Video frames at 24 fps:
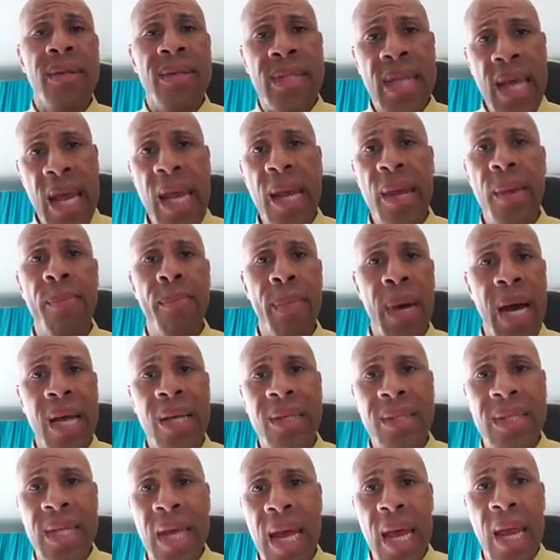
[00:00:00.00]
day by
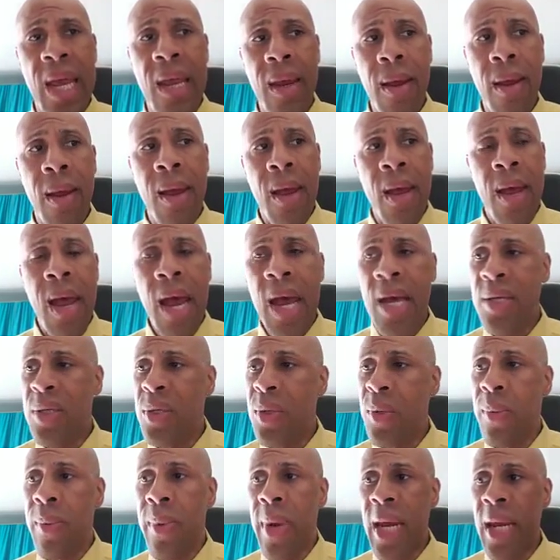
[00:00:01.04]
day as
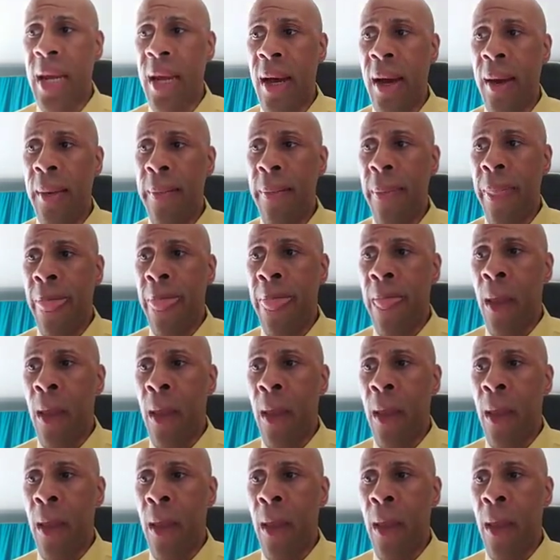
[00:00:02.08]
you wake up?